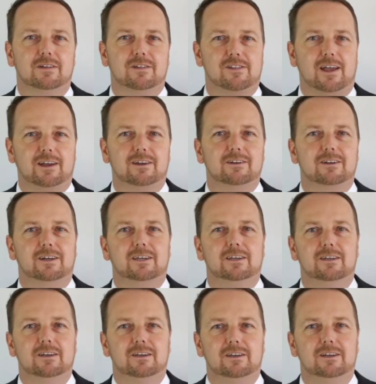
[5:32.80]
Secondly,
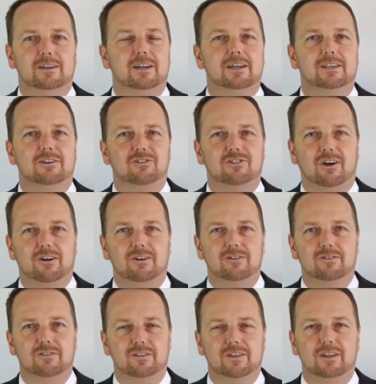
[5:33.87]
you need to show
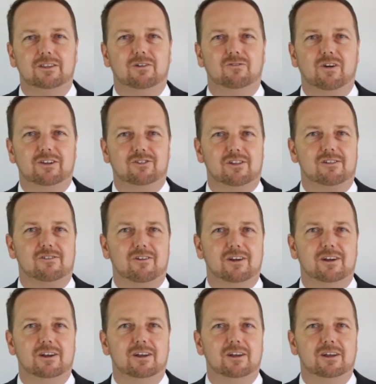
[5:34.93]
that the
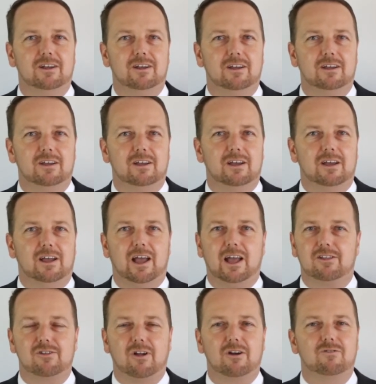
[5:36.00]
registry
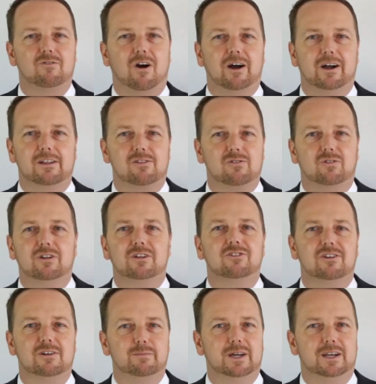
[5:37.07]
has no rights or
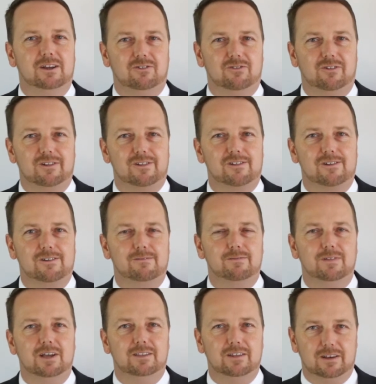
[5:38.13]
legitimate interest
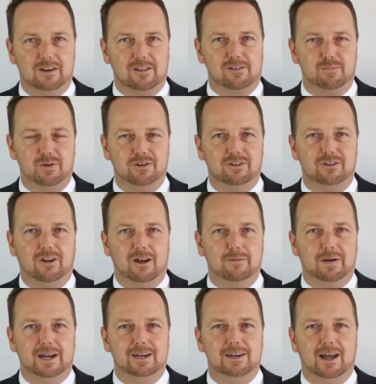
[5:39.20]
in the disputed
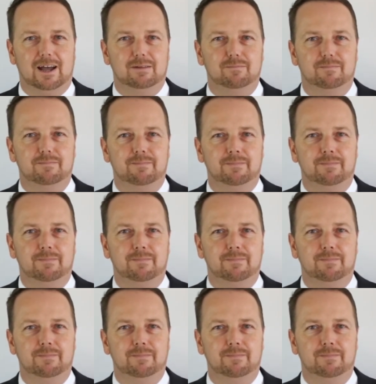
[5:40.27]
domain name.